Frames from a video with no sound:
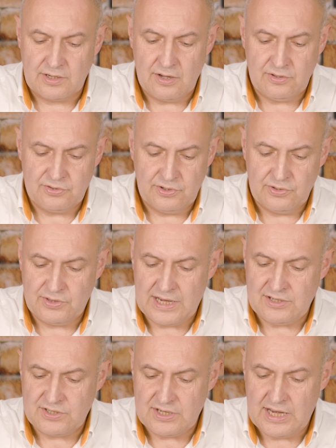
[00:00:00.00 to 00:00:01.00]
going through
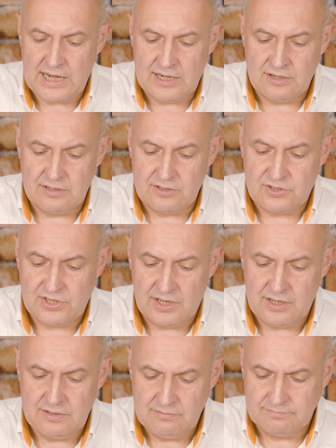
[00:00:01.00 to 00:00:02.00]
these in
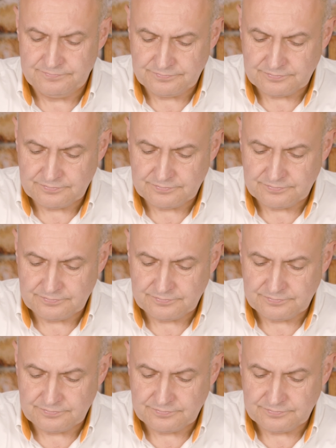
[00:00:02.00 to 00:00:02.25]
turn.